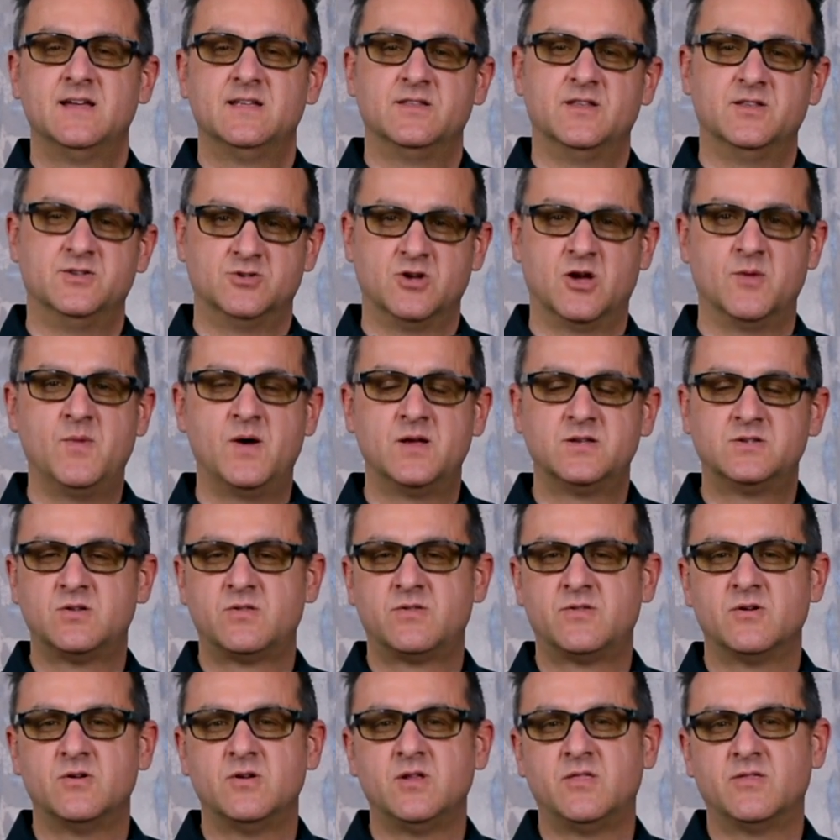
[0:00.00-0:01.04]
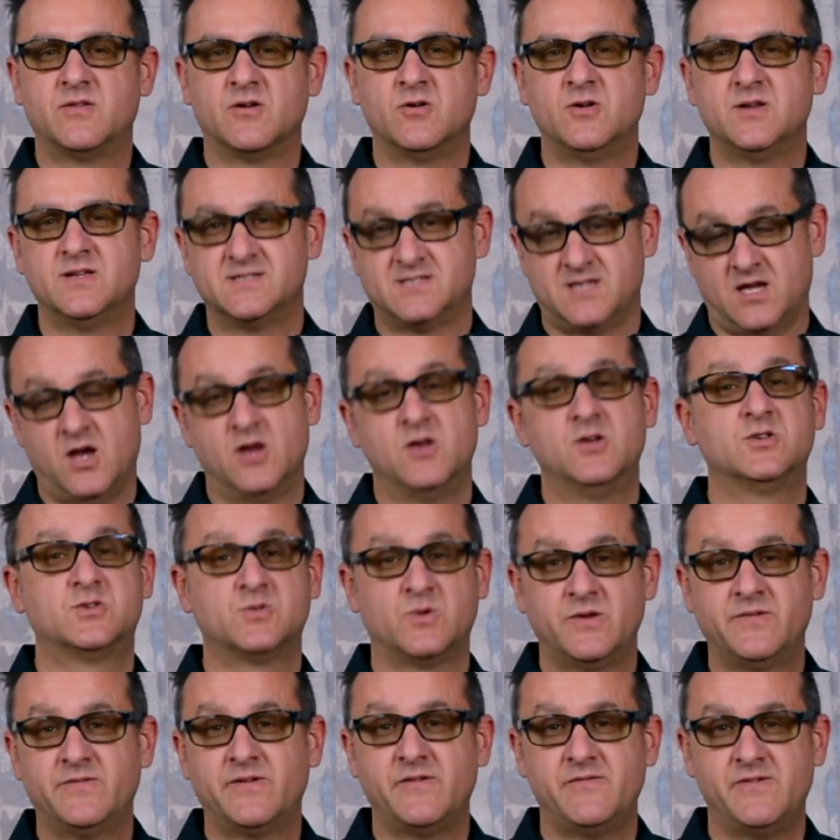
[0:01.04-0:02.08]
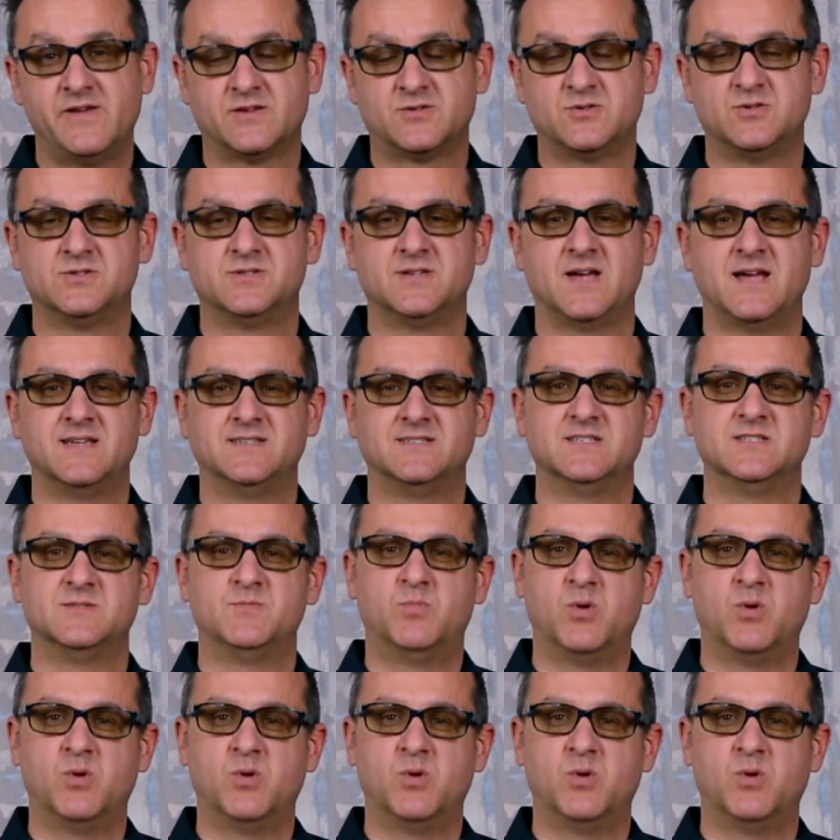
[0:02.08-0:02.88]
The DrumMantra3030 is 125 exercises